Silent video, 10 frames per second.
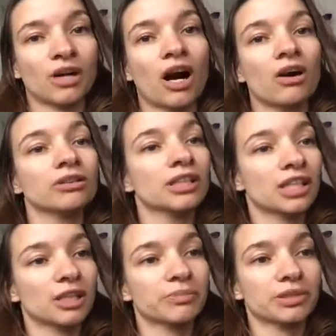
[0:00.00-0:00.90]
all the
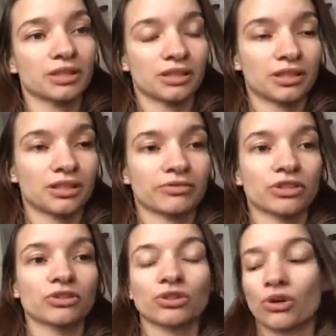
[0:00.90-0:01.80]
cups in the teeth,
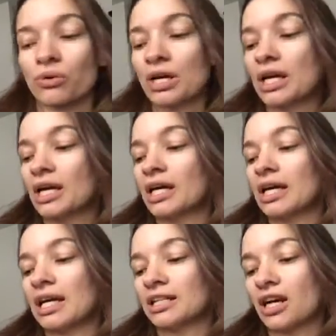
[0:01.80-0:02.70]
you know,
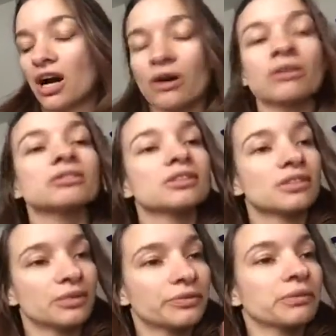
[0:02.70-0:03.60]
and all the
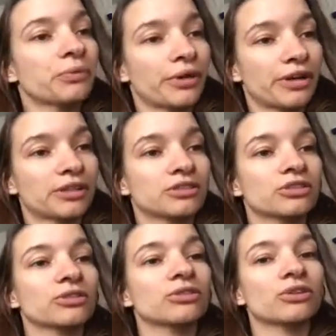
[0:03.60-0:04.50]
teeth are wear,
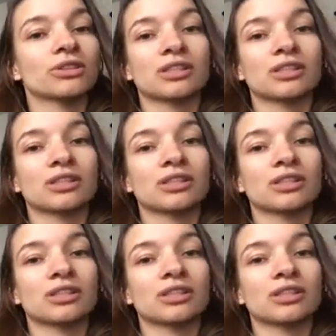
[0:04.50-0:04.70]
so you know